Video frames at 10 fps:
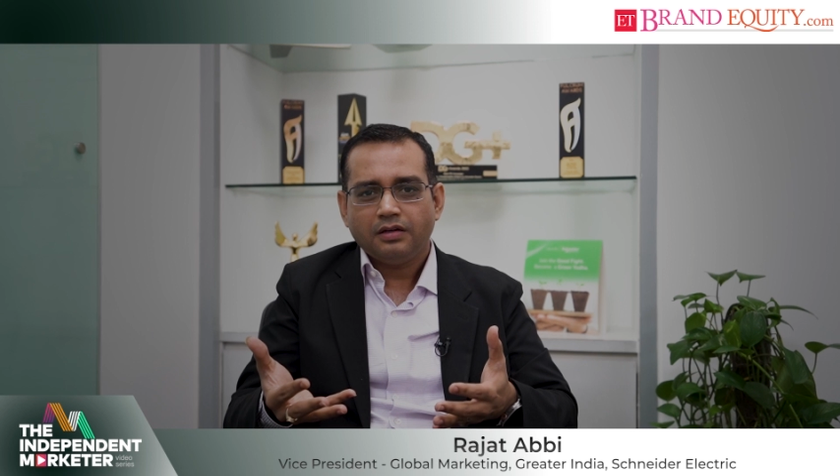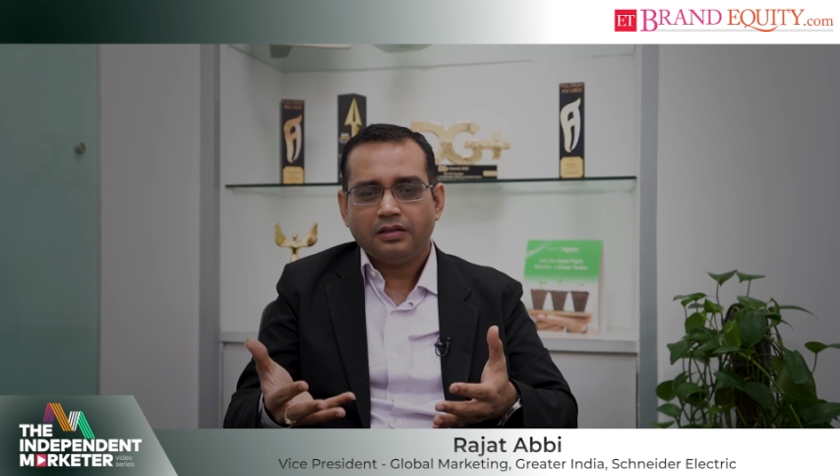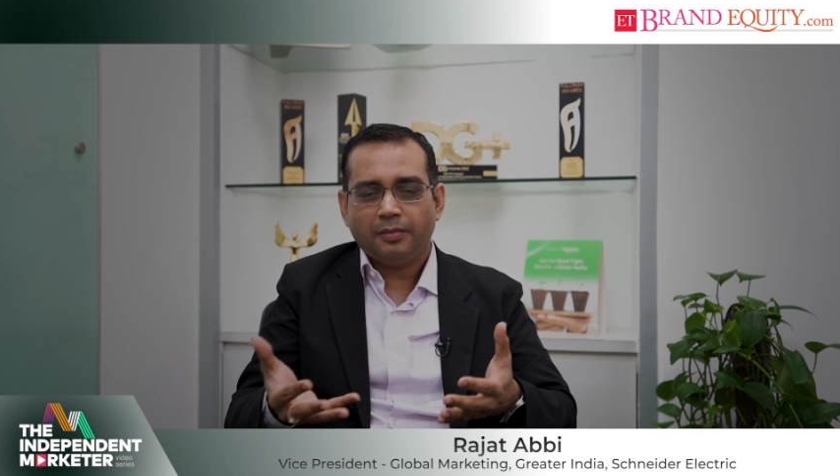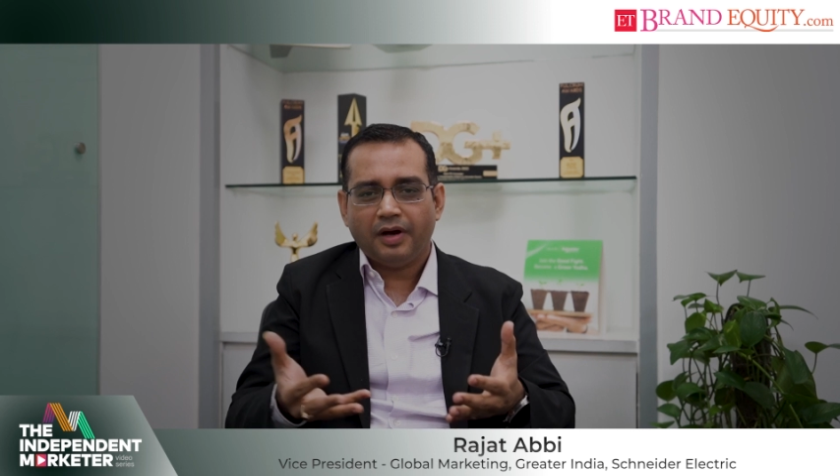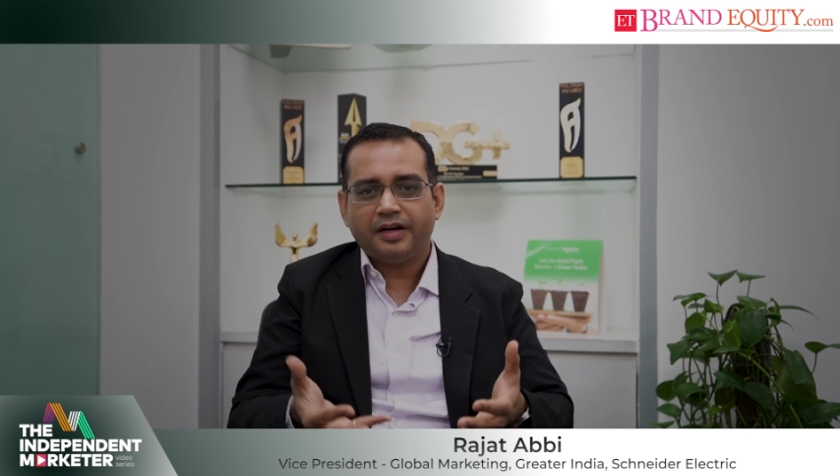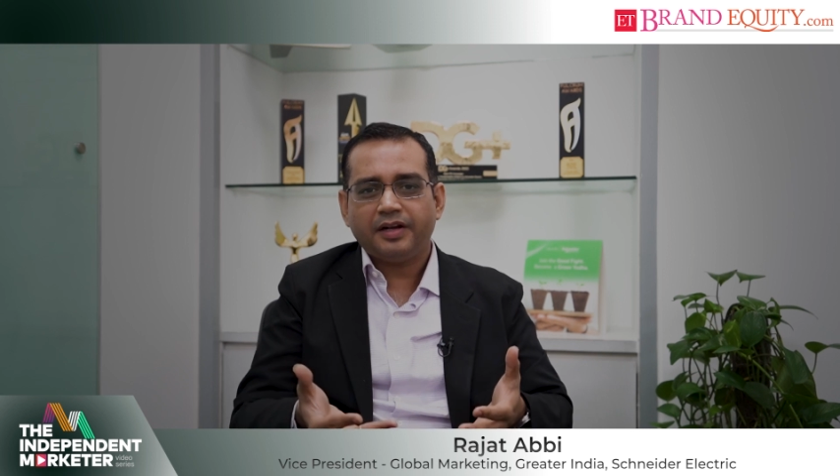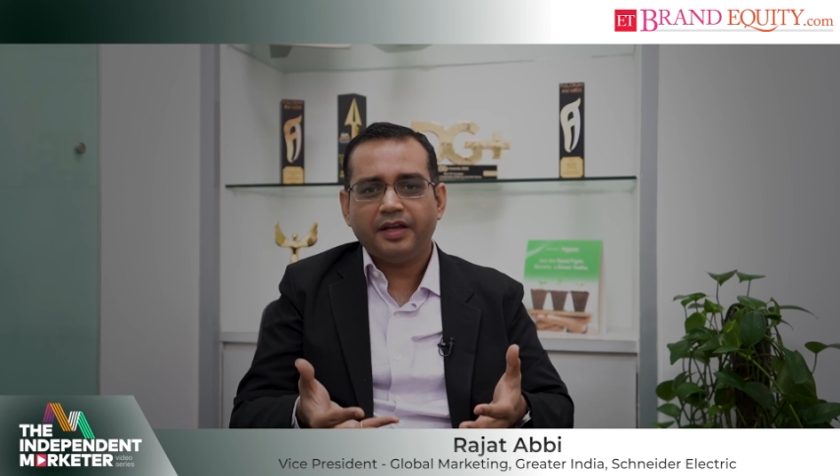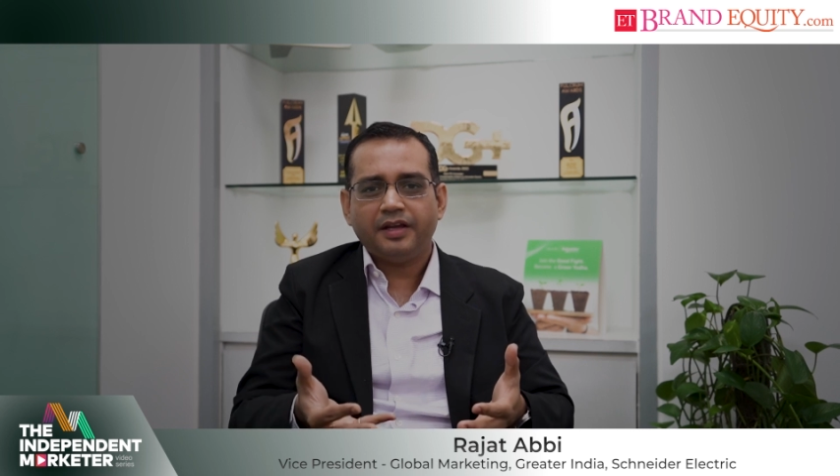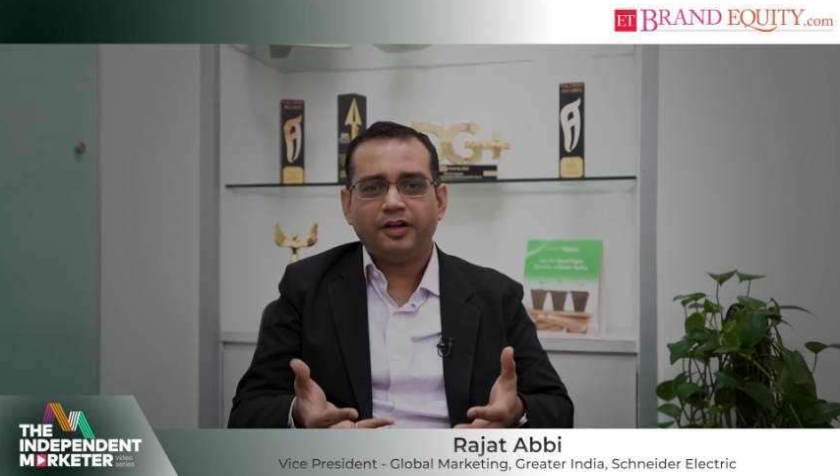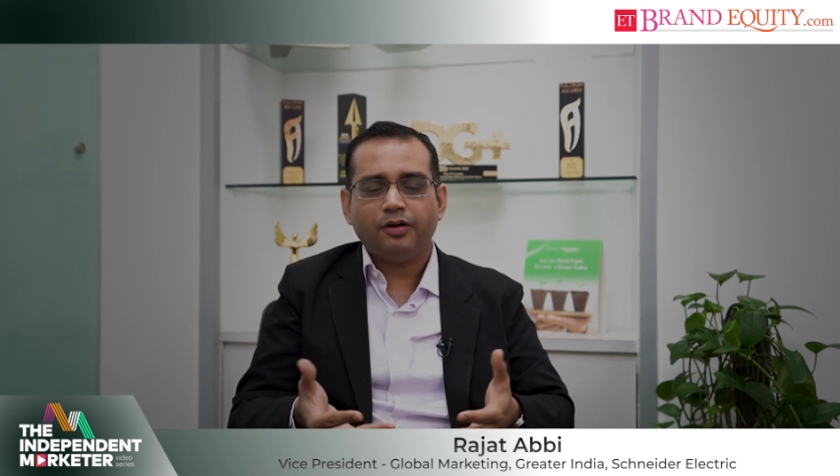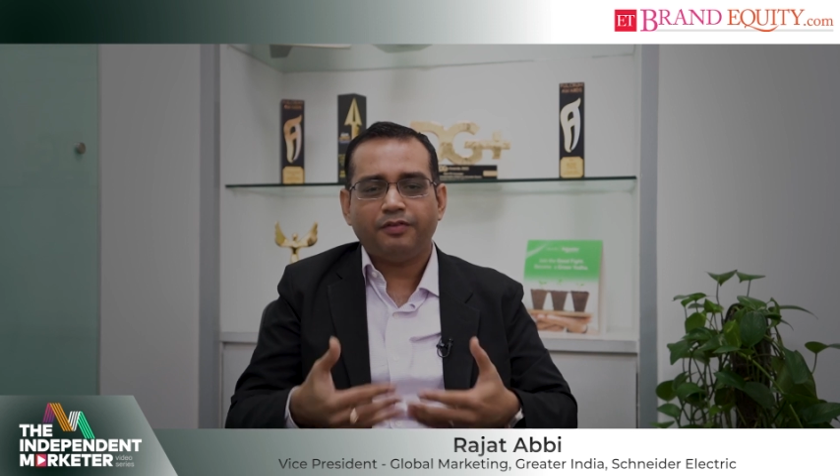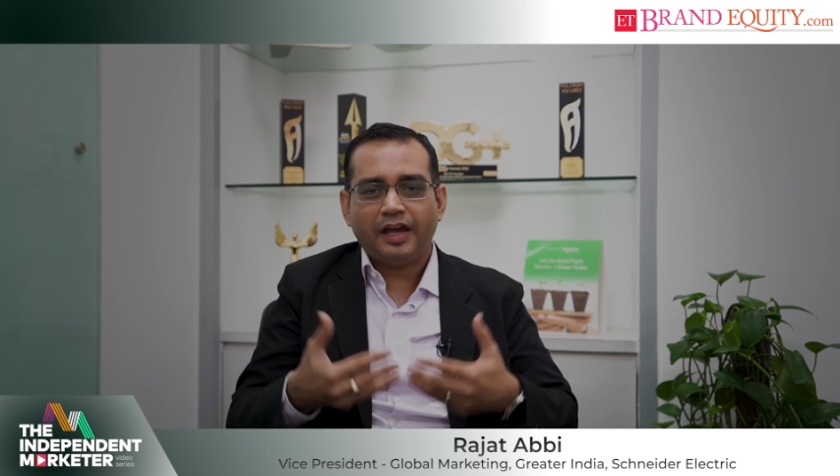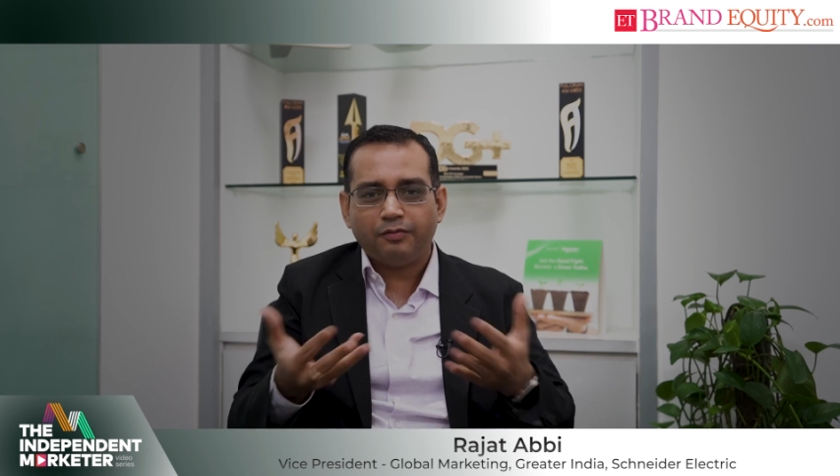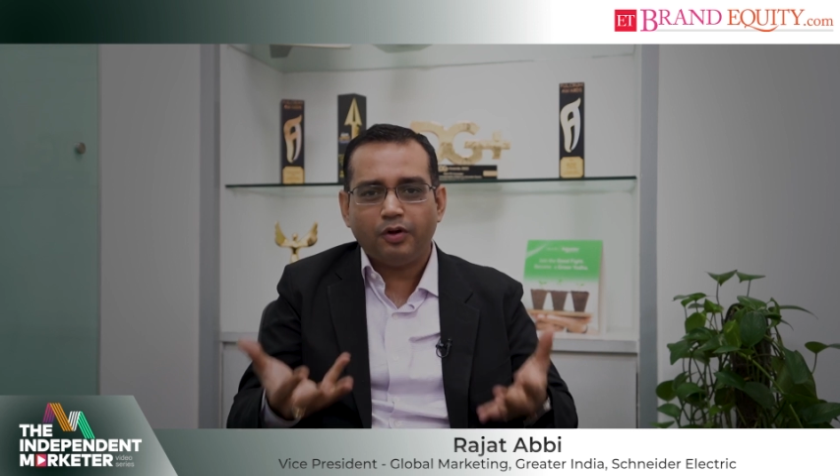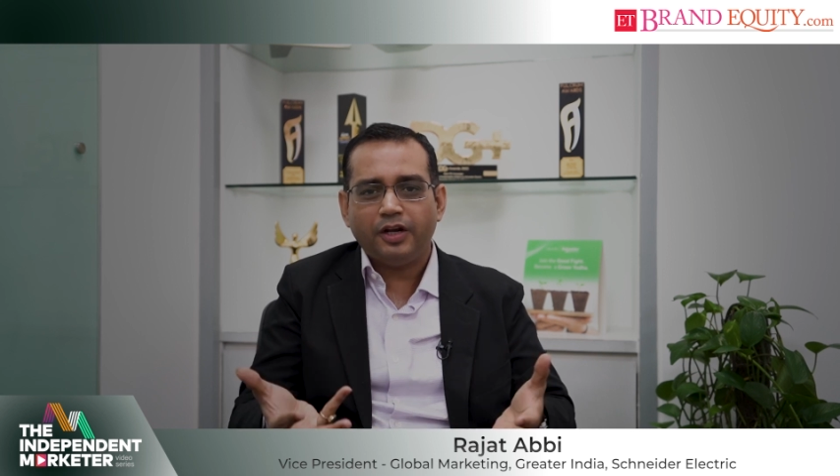the marketing head of
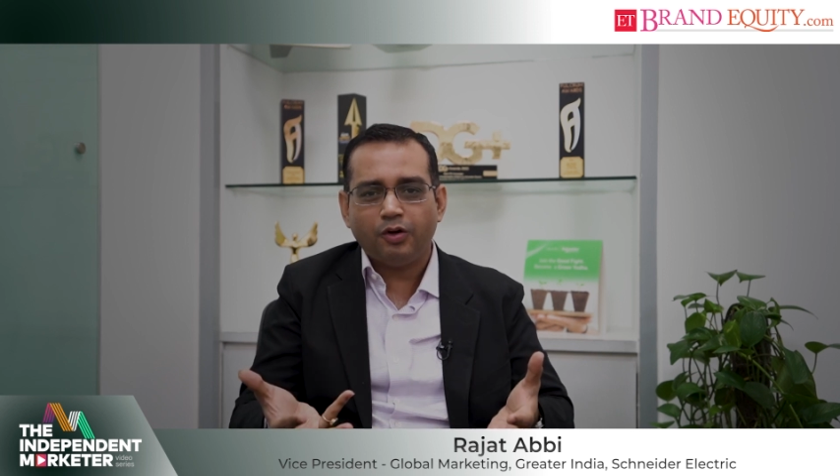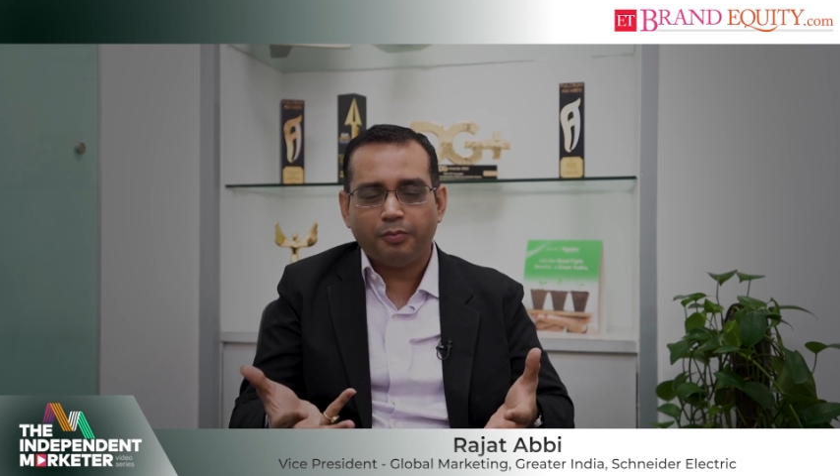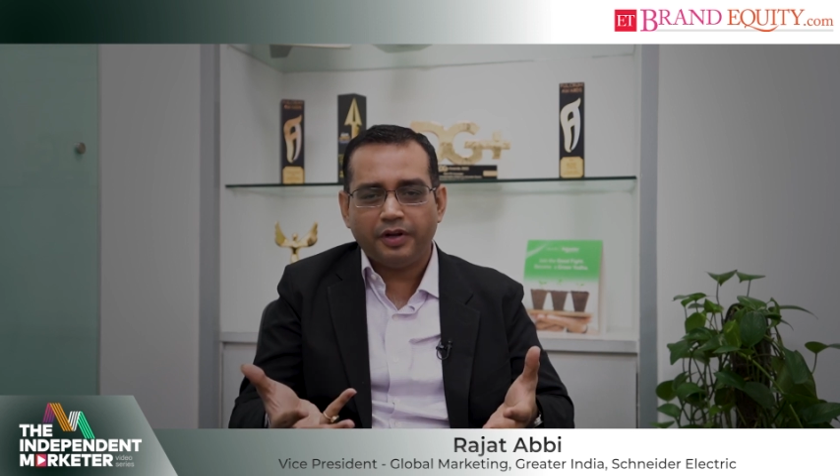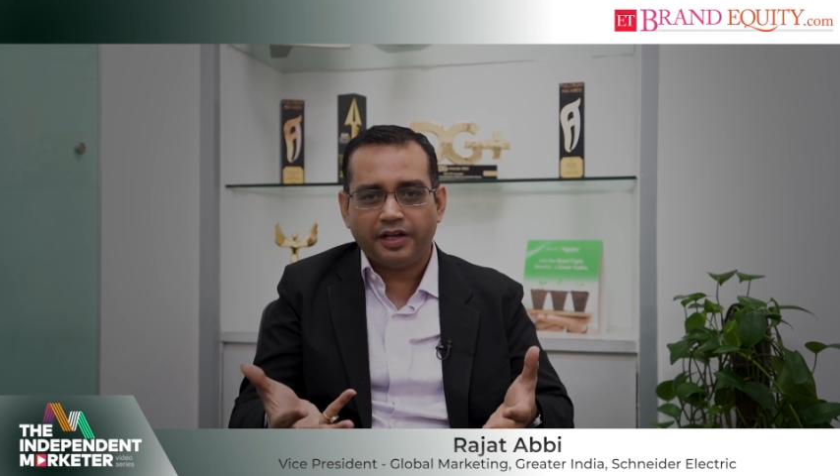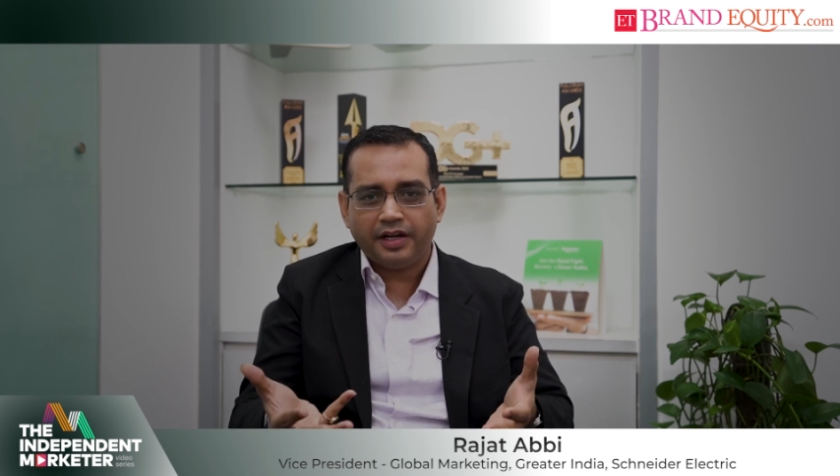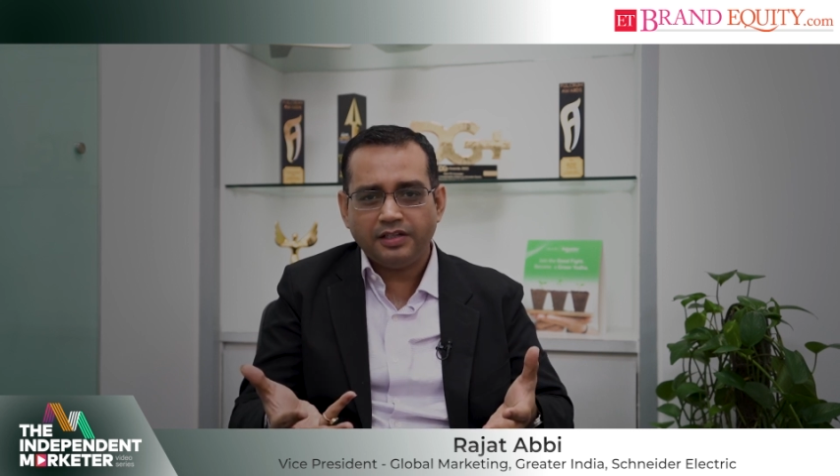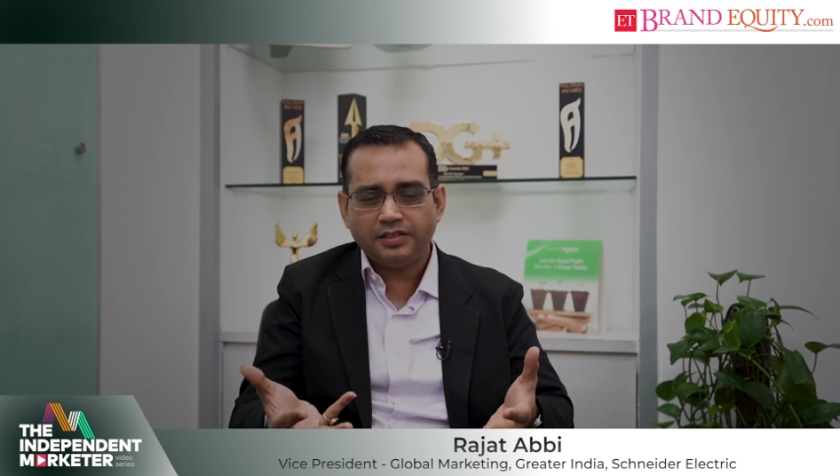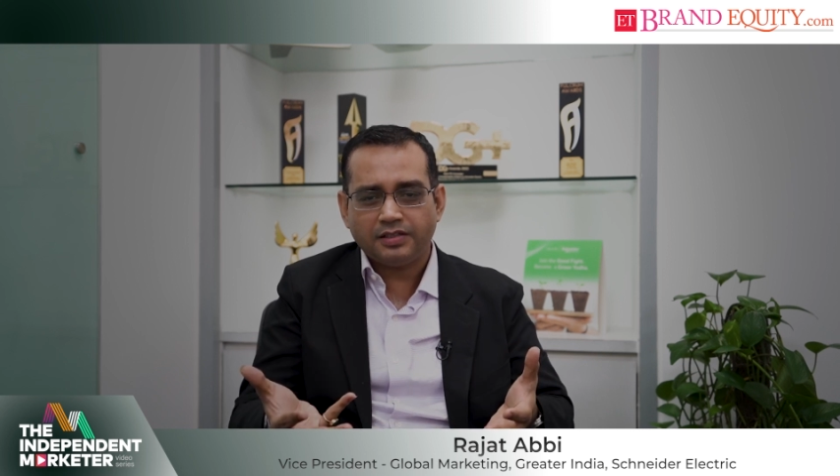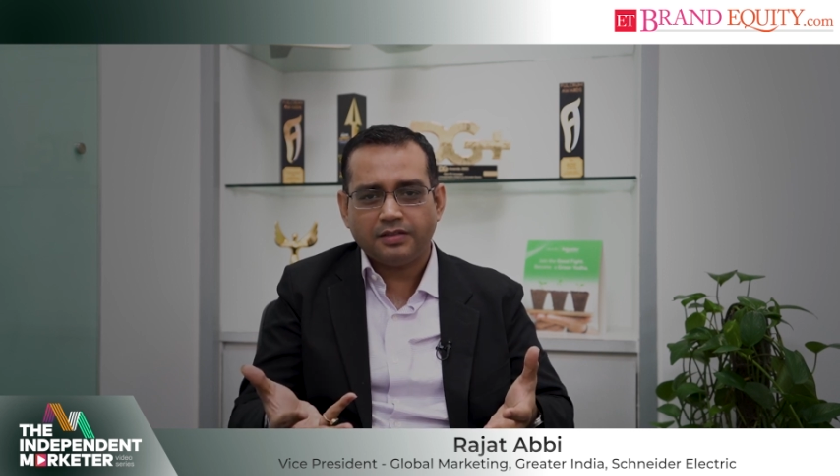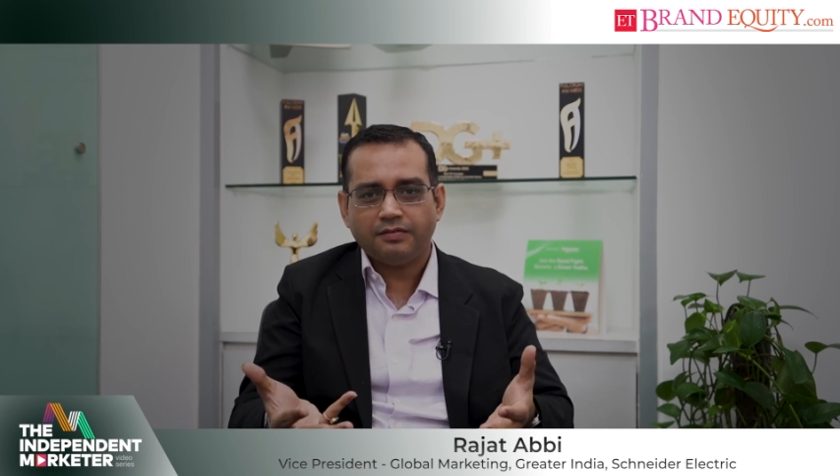Valvoline Lubricants,